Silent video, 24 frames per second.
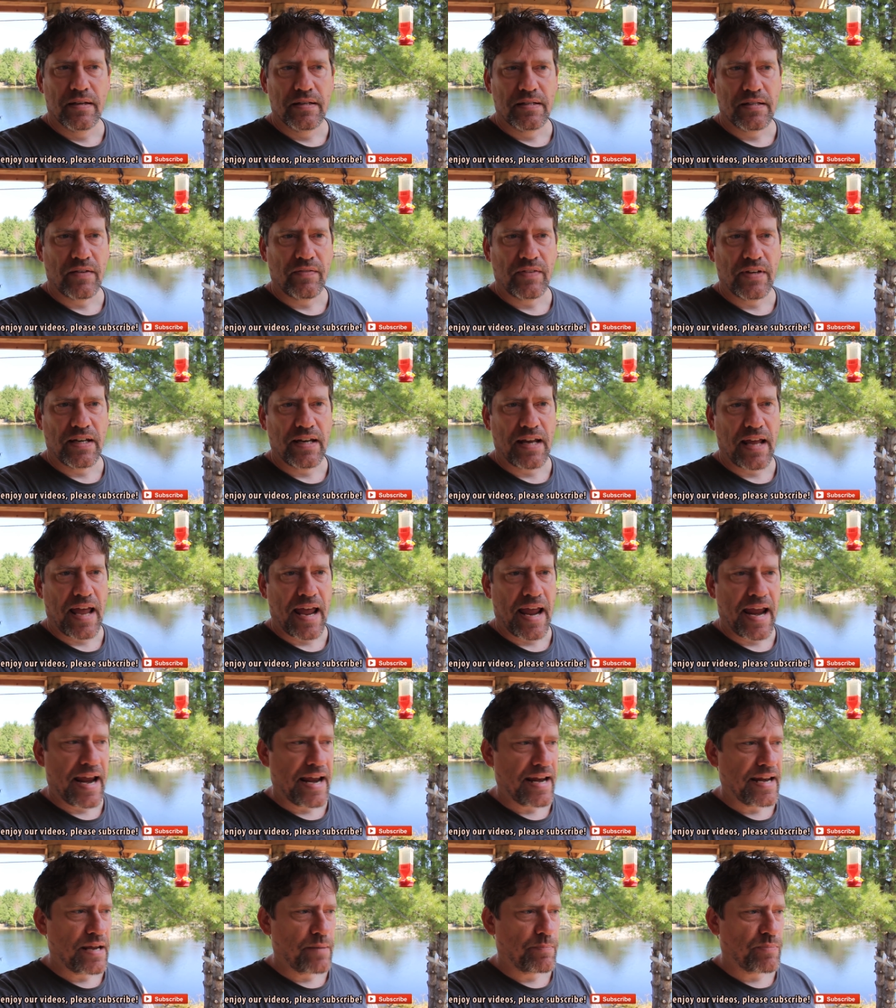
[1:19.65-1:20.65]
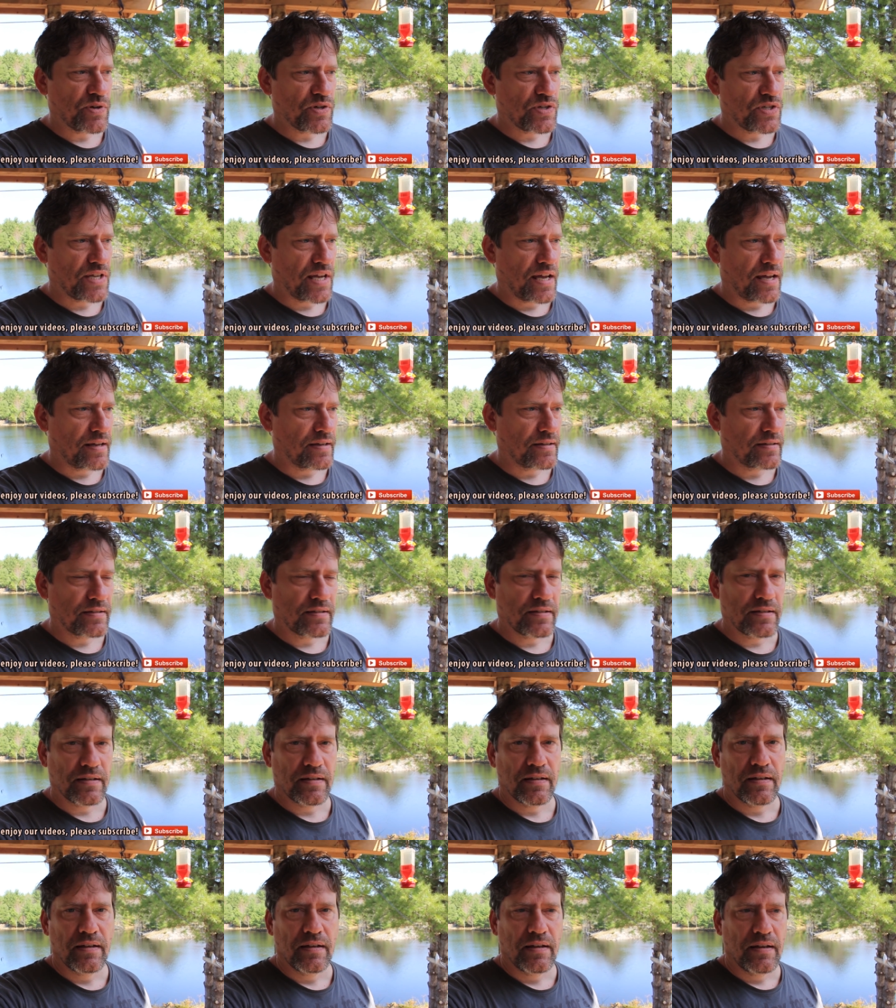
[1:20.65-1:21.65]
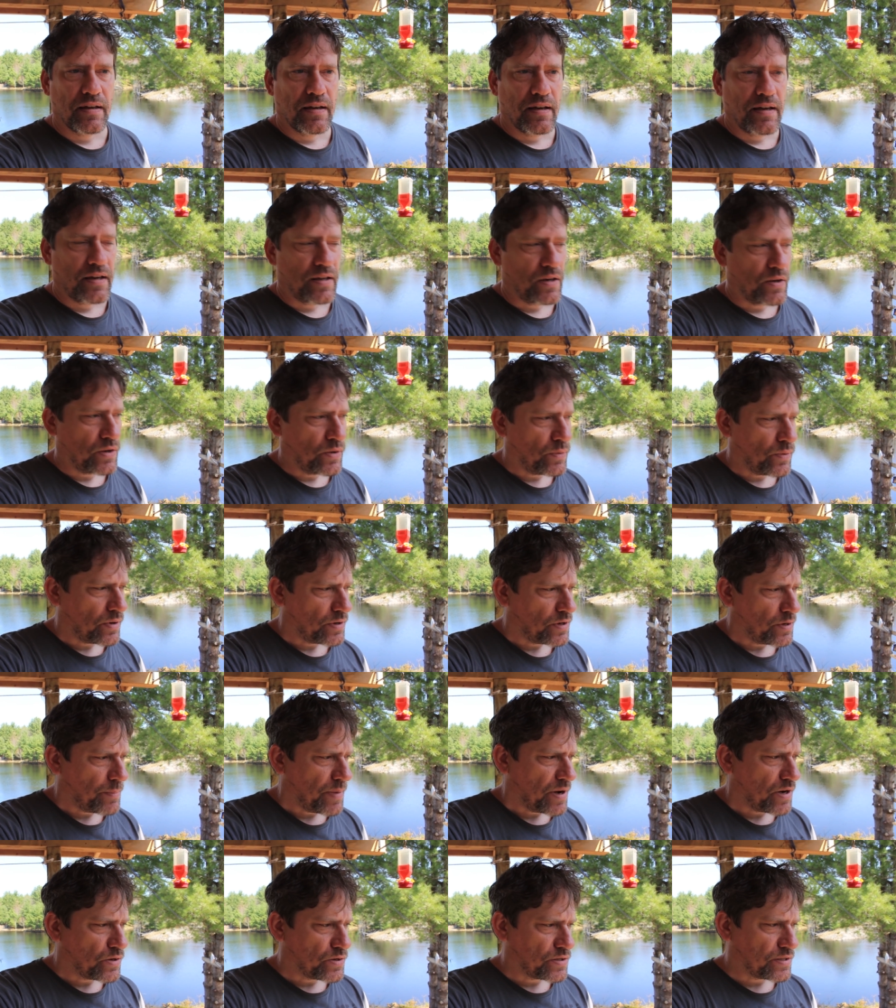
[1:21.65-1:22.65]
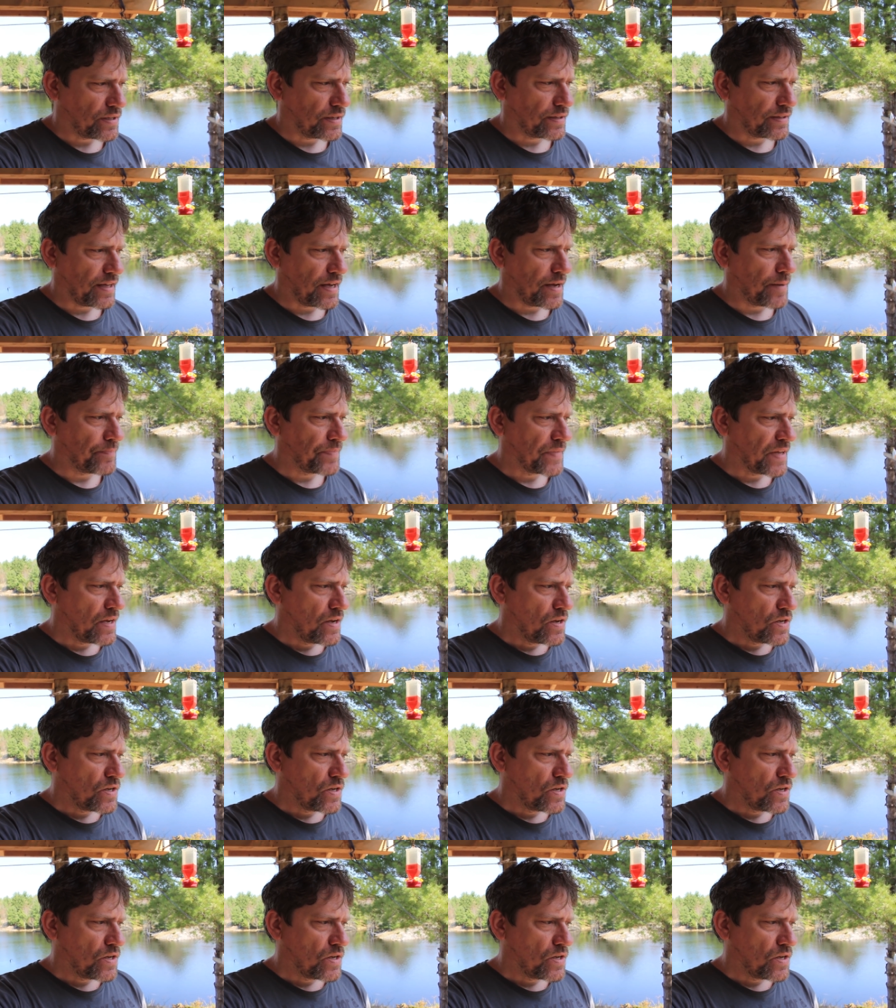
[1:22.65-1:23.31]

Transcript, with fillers: 70 to 80%. You know, you want your batteries like that.